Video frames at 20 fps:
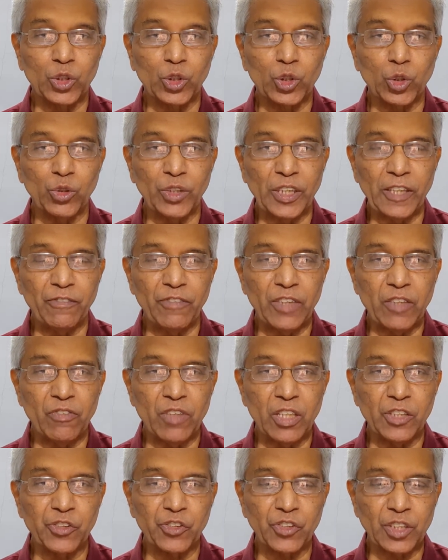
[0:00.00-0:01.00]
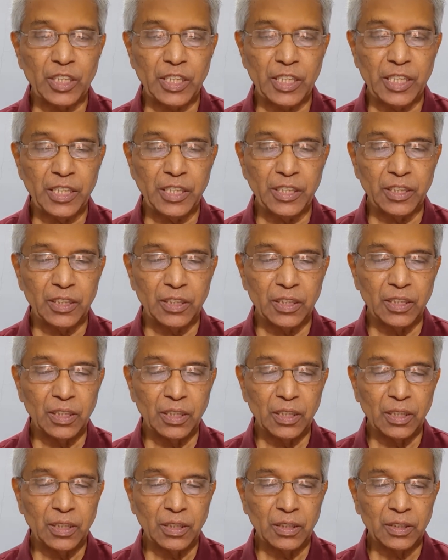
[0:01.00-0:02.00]
Today we will see
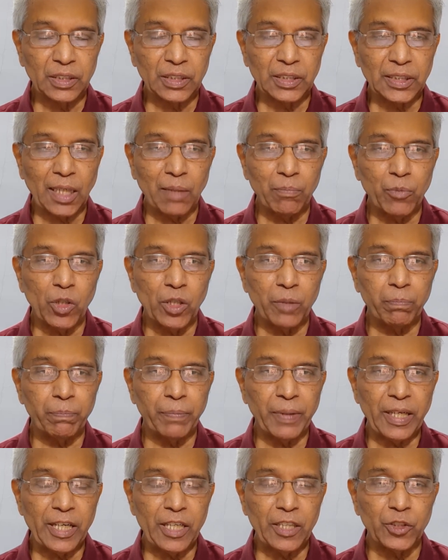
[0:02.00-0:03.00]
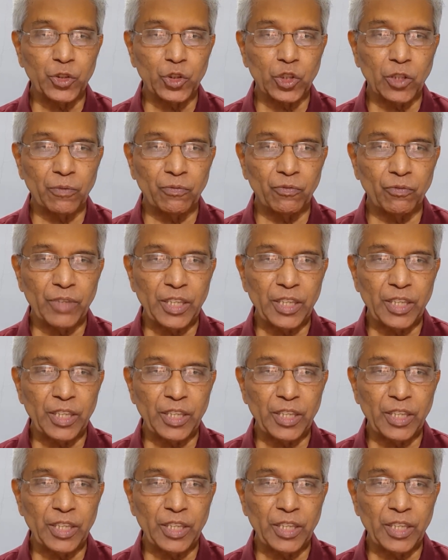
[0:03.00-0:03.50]
some or pairs of